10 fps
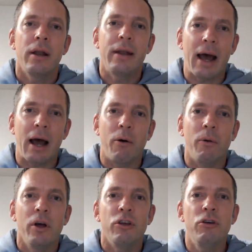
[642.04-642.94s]

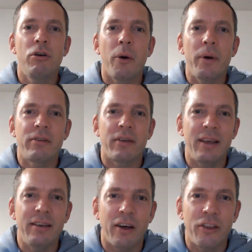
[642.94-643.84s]
Now, you go into
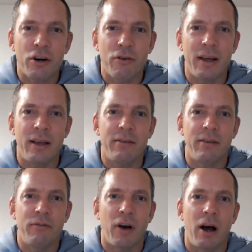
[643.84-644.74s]
these other
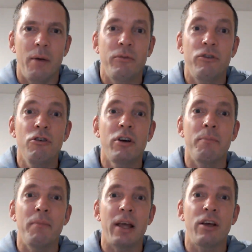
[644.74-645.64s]
crazy farms, you
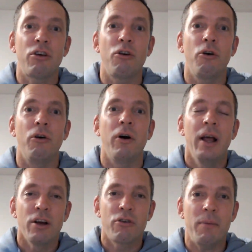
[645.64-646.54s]
can make your
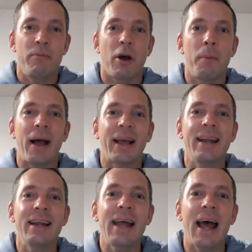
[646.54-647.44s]
crypto back
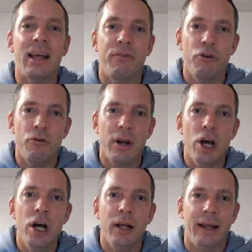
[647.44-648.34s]
in a day. If you're in
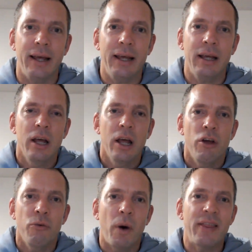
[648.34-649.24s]
early,
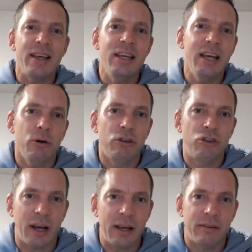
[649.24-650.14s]
where the yield
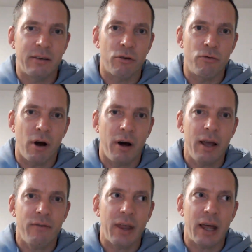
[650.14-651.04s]
chasers
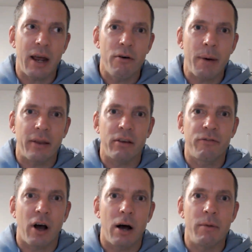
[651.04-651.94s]
arrive and they hear about this
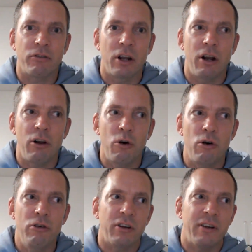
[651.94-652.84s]
farm, it's going to
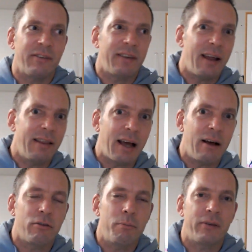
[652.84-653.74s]
launch and there's 10,000%
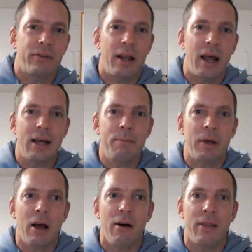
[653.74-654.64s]

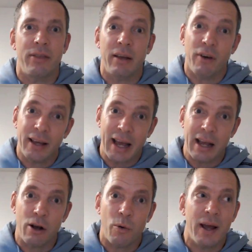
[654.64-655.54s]
APR, and they think, if I get
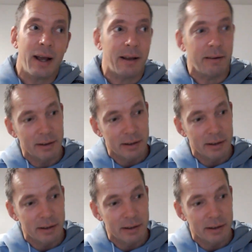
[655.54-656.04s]
in quick and